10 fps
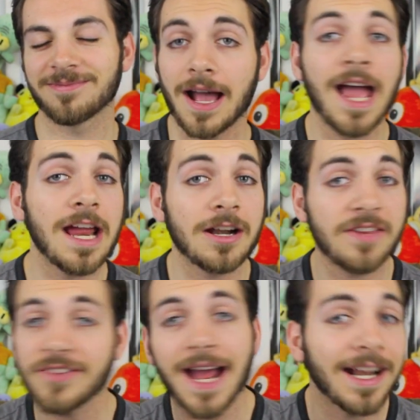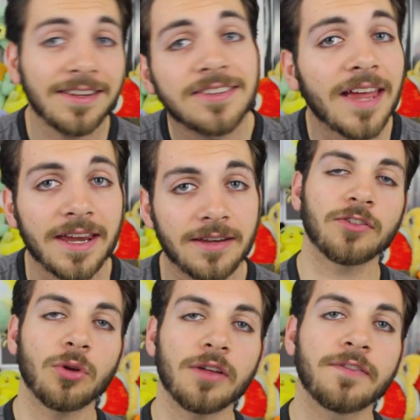I don't even gotta say.
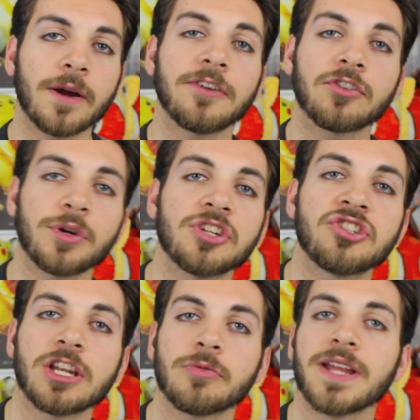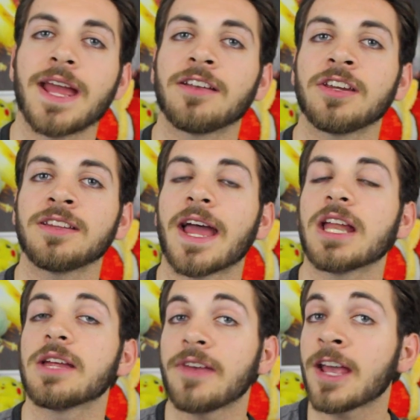It's all a very sweet, genuine ending
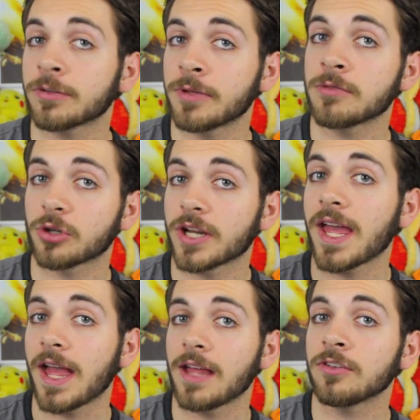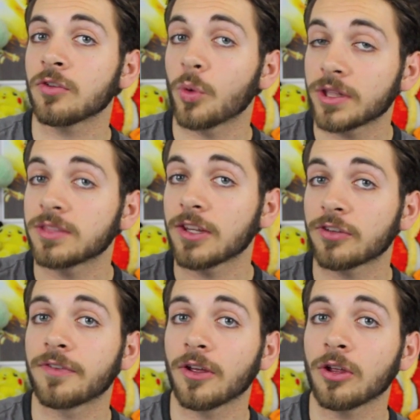that if X-Men were to end with
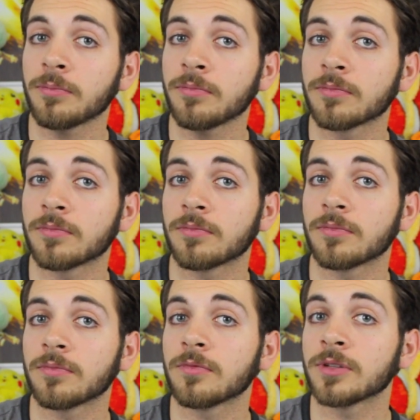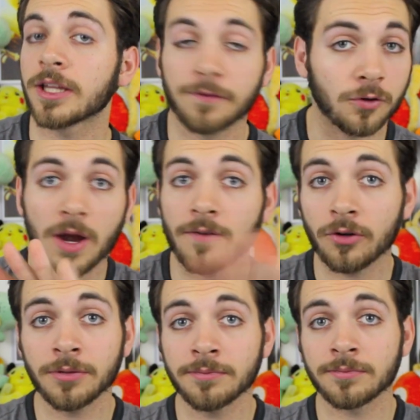this film, like
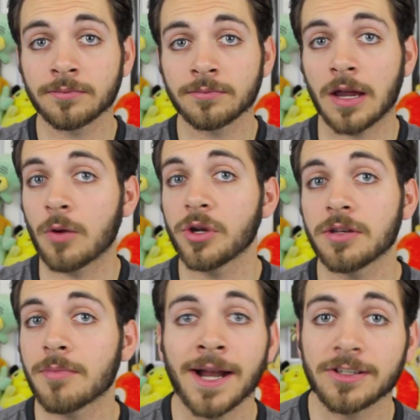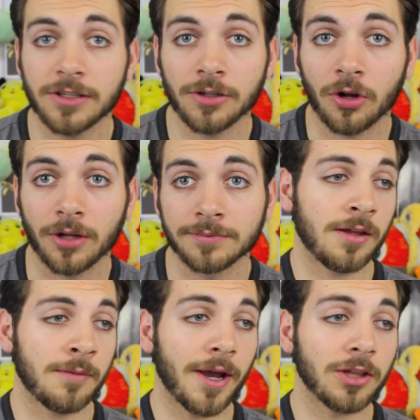forever, I wouldn't mind it at all.
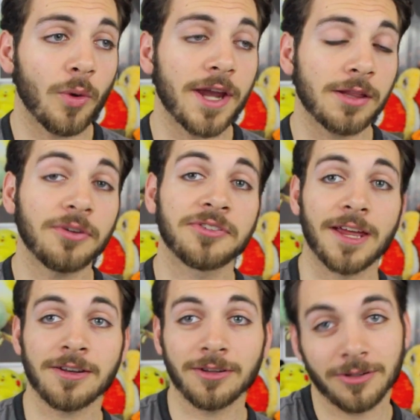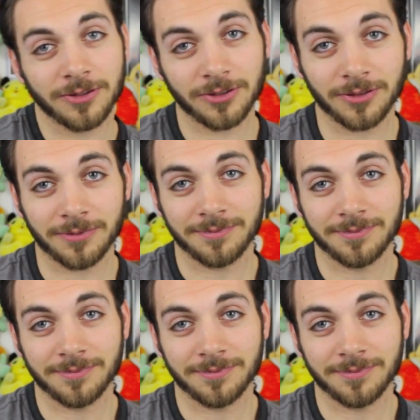And by the way, those Sentinels